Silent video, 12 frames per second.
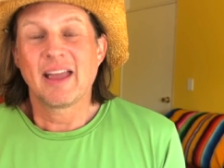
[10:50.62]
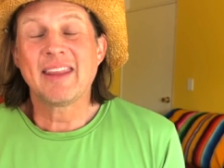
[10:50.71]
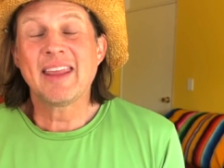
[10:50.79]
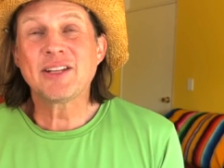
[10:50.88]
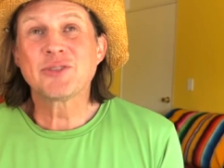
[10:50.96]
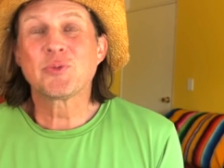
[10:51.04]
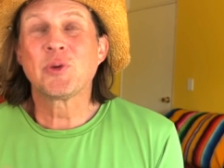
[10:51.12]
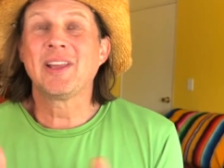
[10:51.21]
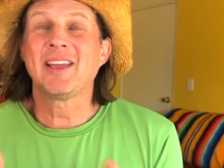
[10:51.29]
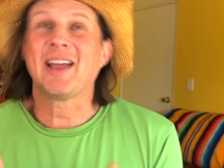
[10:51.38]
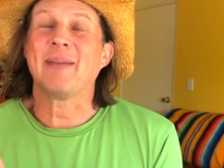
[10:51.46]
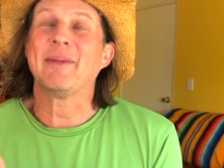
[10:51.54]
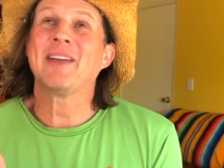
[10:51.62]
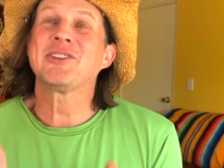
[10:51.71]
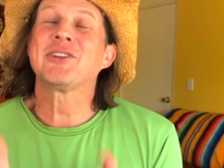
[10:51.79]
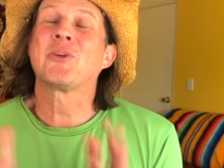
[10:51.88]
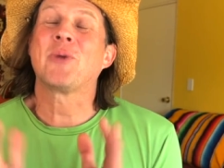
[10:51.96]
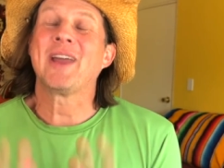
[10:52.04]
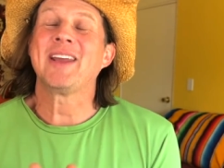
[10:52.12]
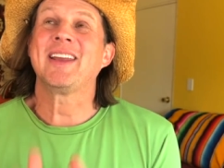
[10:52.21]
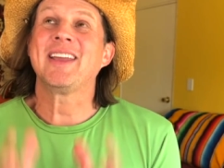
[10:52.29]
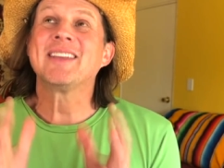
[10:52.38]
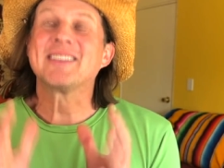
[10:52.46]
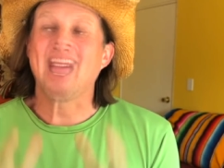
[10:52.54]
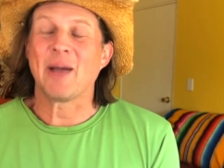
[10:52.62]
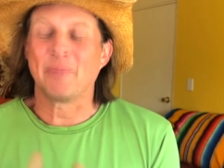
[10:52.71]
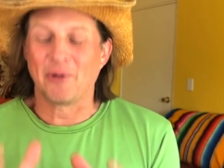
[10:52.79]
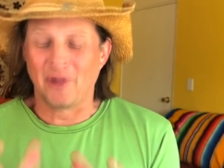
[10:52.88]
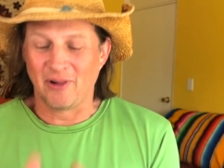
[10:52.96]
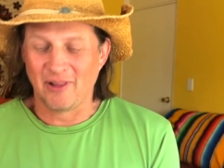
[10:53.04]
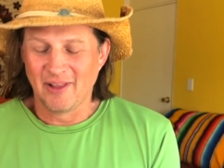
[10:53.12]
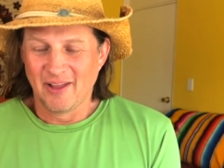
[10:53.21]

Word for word: and that's really, I mean, that's a great example,